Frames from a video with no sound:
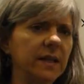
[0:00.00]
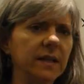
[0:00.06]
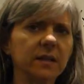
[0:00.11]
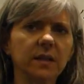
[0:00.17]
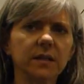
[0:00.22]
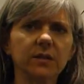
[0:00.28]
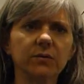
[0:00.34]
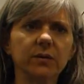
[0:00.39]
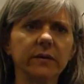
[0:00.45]

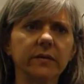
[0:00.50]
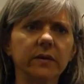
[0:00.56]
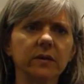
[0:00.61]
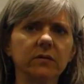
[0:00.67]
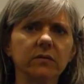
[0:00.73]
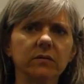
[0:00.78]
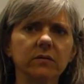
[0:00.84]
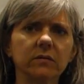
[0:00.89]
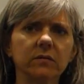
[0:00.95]

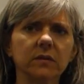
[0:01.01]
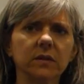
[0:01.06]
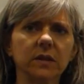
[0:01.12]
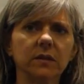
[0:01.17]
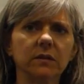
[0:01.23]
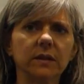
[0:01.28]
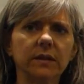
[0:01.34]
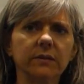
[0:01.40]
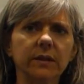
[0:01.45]
antiderivative? Did I
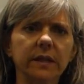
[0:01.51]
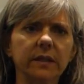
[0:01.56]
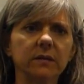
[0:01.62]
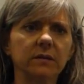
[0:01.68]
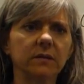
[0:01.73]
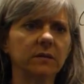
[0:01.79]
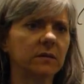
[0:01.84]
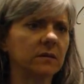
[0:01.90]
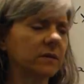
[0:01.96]
do that right?
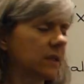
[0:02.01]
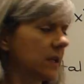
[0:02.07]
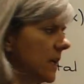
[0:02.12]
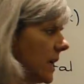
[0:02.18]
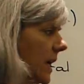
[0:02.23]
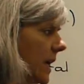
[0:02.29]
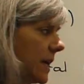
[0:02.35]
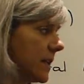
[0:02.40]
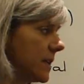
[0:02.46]

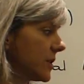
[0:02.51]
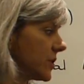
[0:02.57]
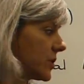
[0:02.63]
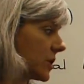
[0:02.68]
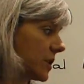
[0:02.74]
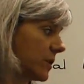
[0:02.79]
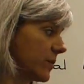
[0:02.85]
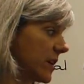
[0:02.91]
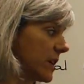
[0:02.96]
And then it's
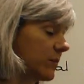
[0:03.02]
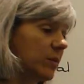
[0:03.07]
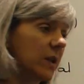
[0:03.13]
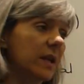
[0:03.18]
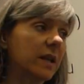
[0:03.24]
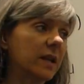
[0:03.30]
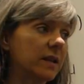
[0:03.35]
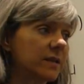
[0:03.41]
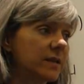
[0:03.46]
just a matter of
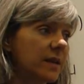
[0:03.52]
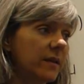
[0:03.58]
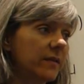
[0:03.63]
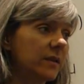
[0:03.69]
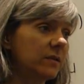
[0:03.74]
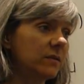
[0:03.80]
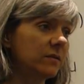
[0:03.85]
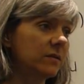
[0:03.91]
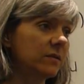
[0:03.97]
plugging in
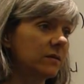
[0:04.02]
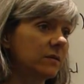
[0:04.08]
7,